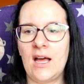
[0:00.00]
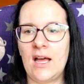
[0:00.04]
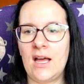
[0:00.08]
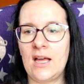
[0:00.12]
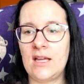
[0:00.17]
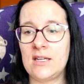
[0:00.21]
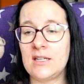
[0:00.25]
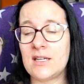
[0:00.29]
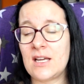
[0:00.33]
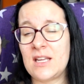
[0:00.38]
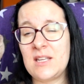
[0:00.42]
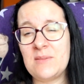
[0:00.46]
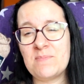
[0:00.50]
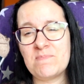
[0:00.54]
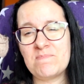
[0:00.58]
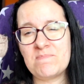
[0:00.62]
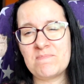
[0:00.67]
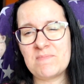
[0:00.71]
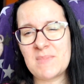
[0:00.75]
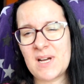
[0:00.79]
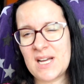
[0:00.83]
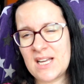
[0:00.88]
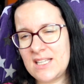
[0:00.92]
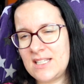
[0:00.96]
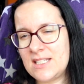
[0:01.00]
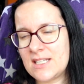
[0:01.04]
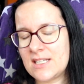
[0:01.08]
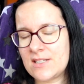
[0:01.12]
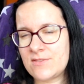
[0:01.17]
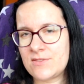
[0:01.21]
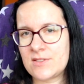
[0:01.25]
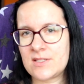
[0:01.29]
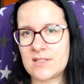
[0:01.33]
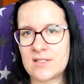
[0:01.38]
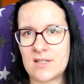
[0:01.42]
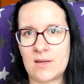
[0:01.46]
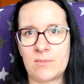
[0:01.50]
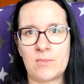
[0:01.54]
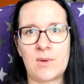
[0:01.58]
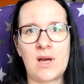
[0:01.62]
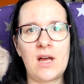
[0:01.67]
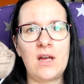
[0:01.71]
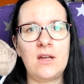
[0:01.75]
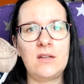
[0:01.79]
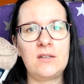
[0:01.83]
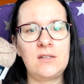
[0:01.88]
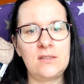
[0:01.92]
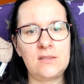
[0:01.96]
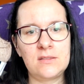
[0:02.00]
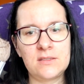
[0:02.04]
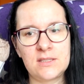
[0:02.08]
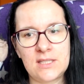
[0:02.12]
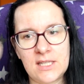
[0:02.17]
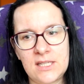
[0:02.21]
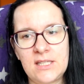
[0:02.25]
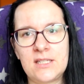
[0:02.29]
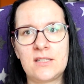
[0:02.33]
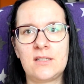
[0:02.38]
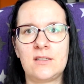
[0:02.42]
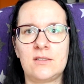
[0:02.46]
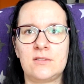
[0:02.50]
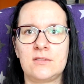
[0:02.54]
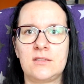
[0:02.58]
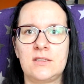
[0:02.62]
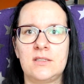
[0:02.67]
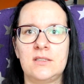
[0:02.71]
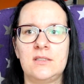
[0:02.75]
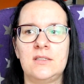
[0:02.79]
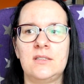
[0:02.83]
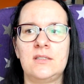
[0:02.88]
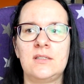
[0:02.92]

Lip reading: and I might have some. I'll take a look.